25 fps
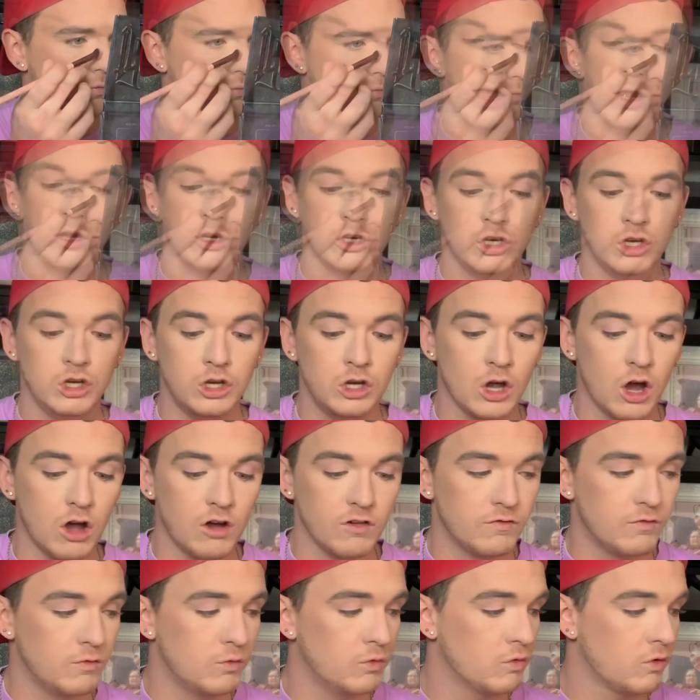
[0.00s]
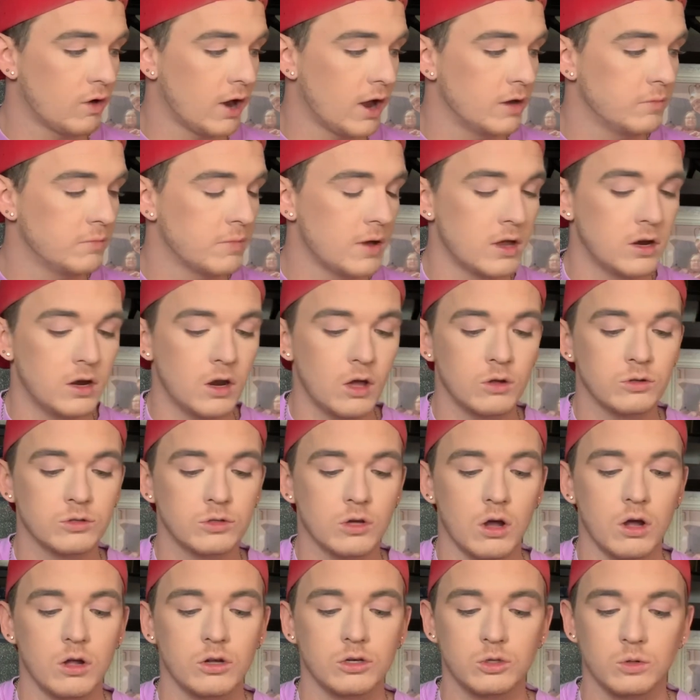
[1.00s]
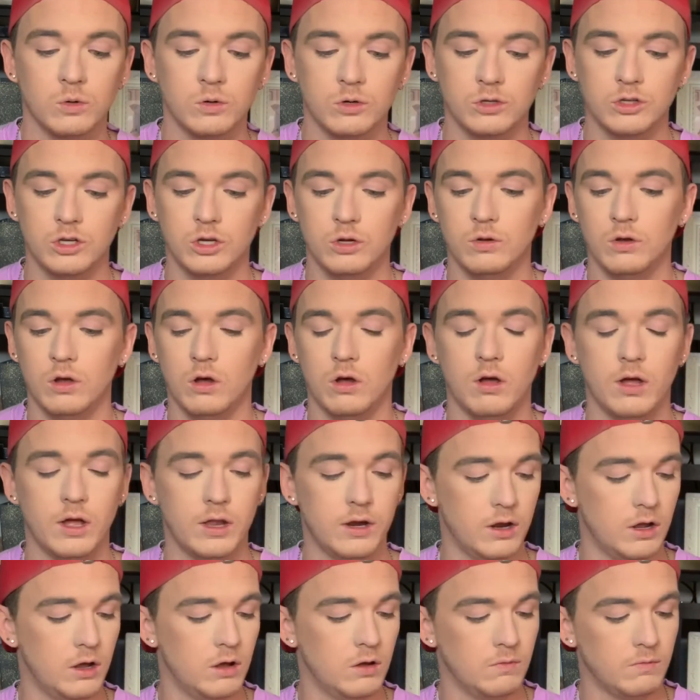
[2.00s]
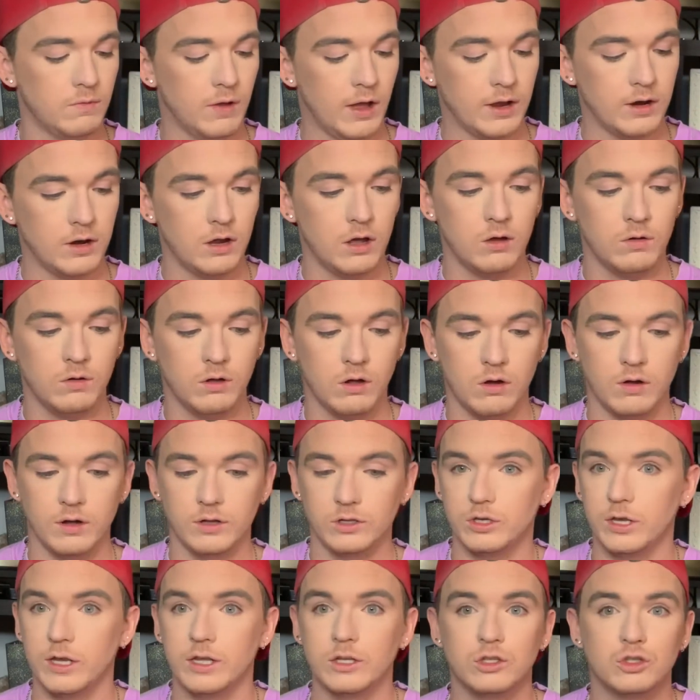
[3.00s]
And y'all have read my nose contour too, y'all. I know, y'all.